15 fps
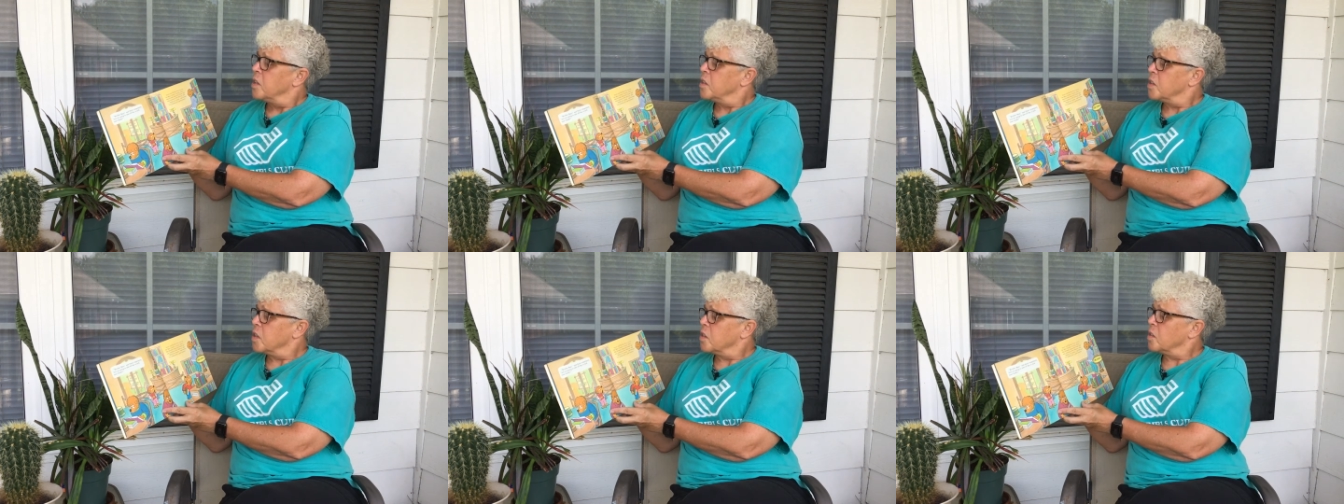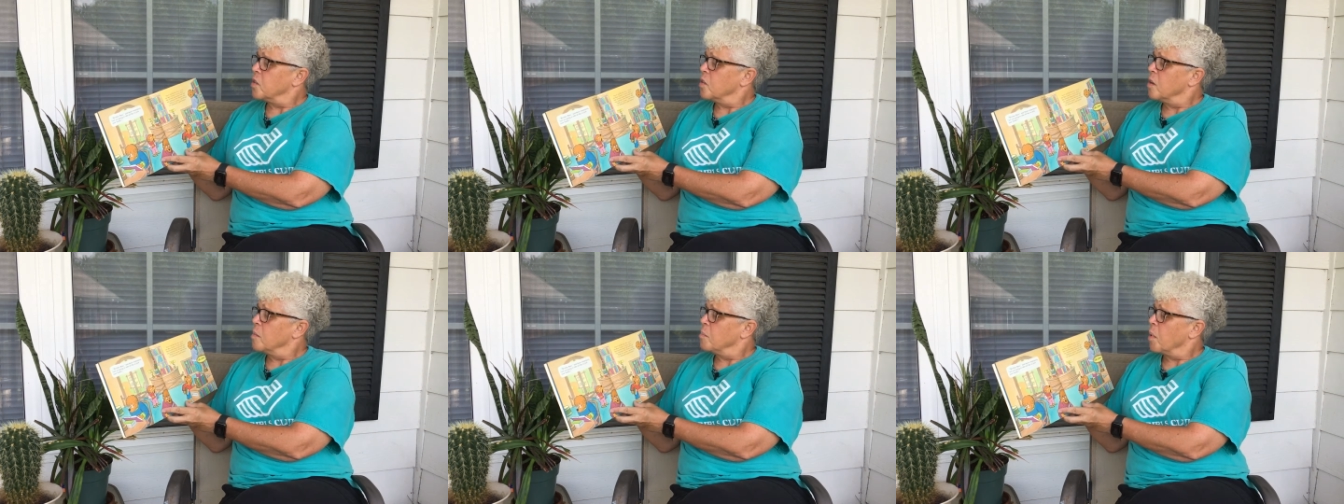
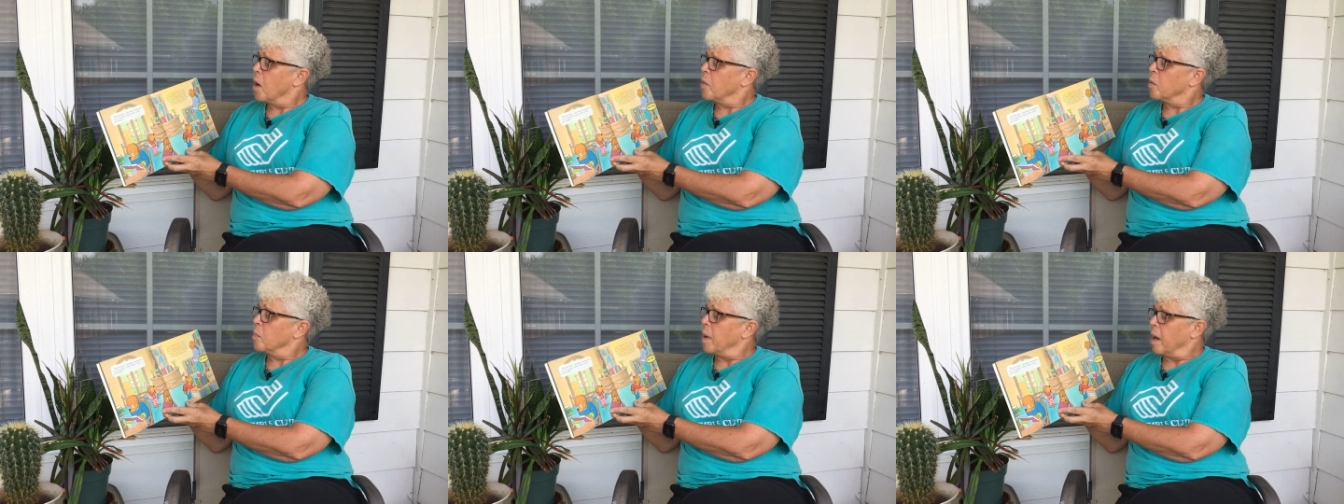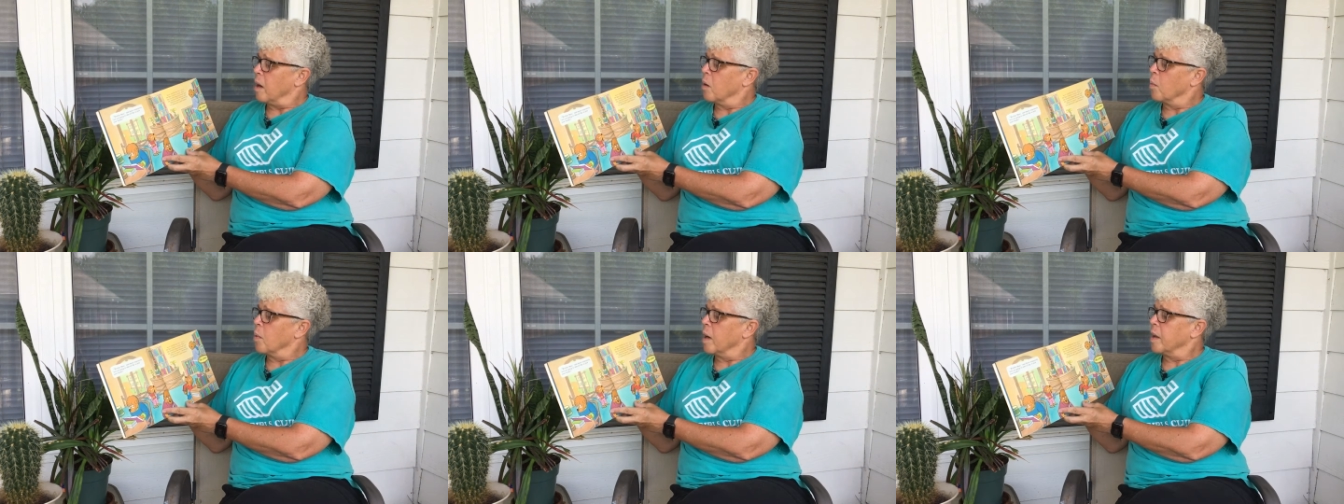Sister and Brother
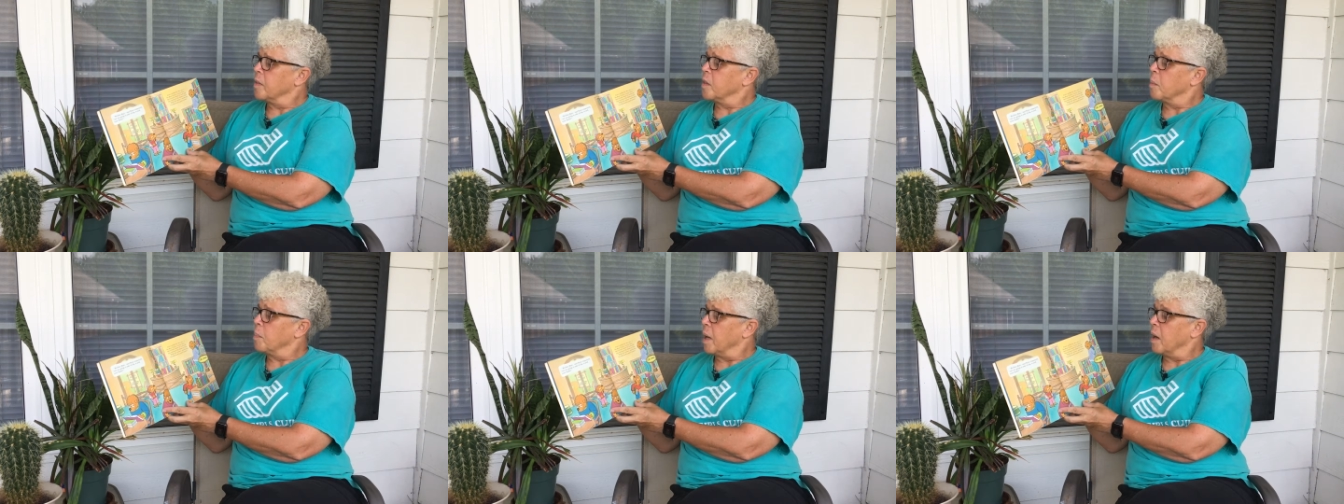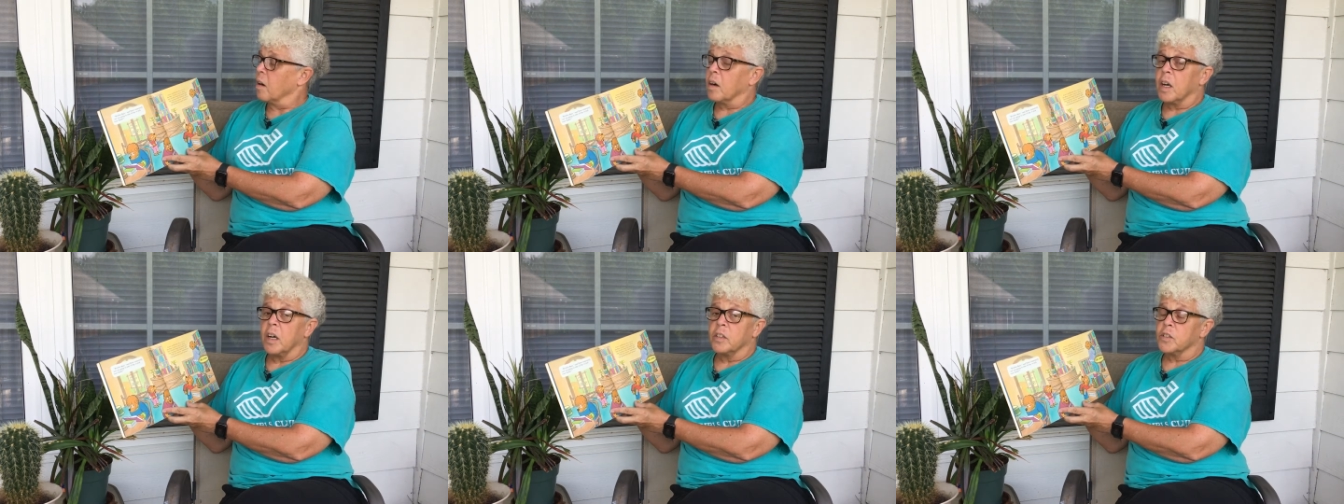Bear were at the Bear
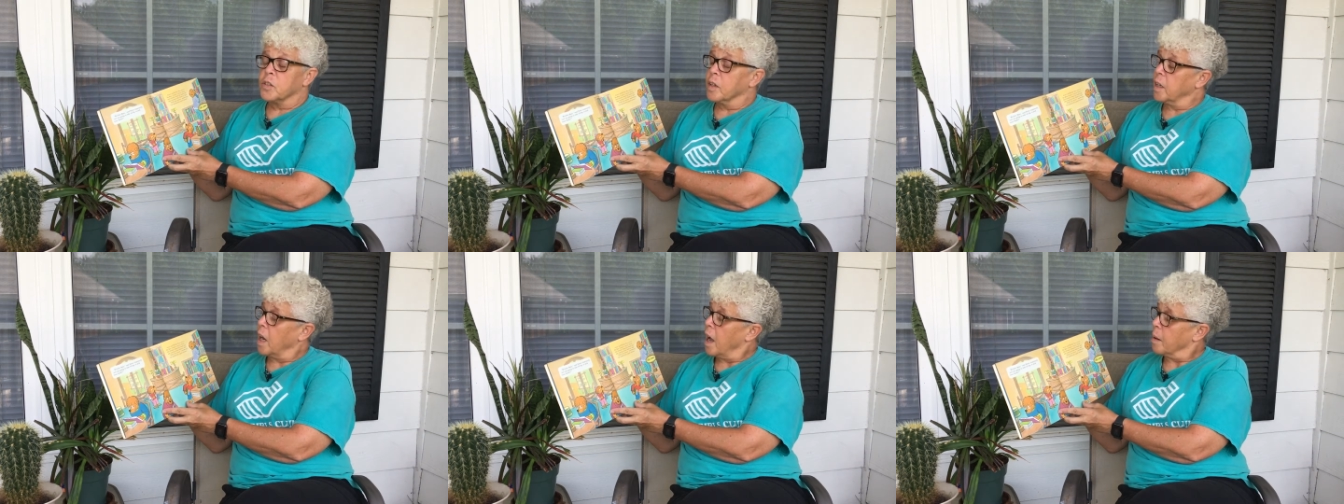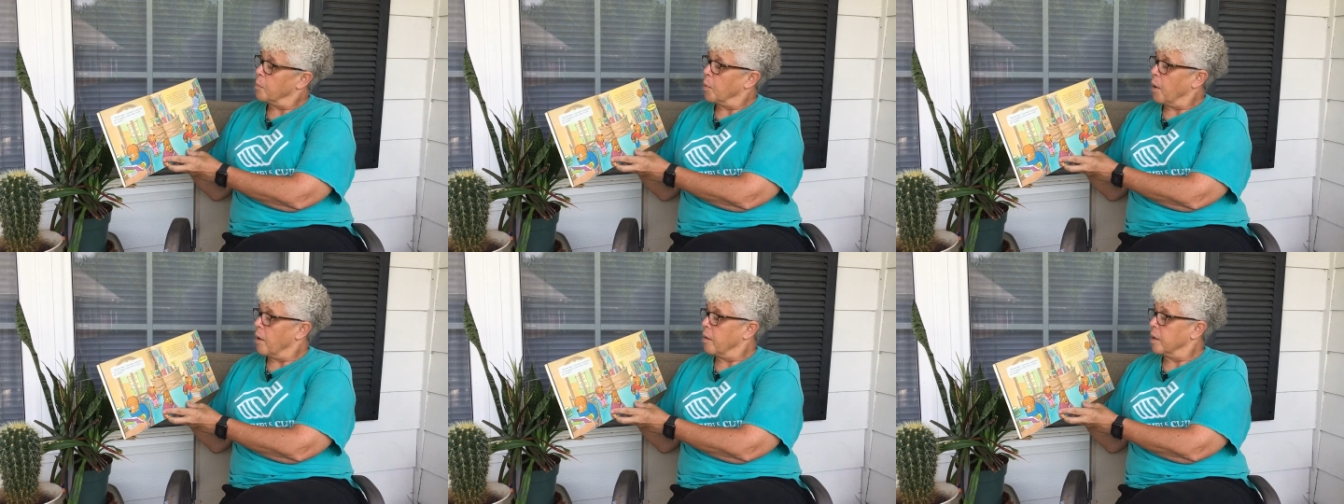Country
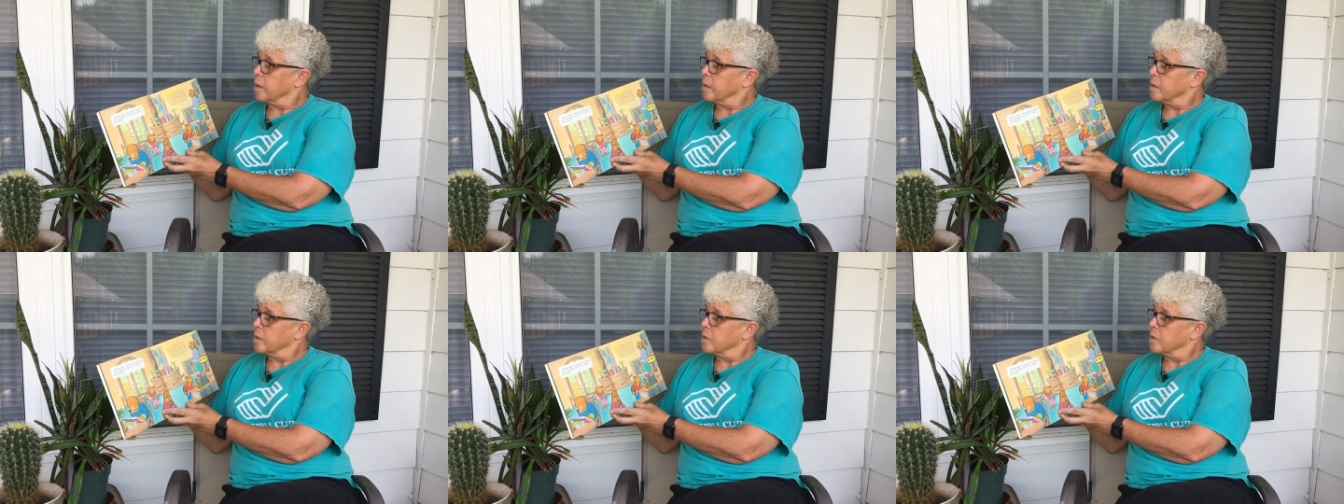Library.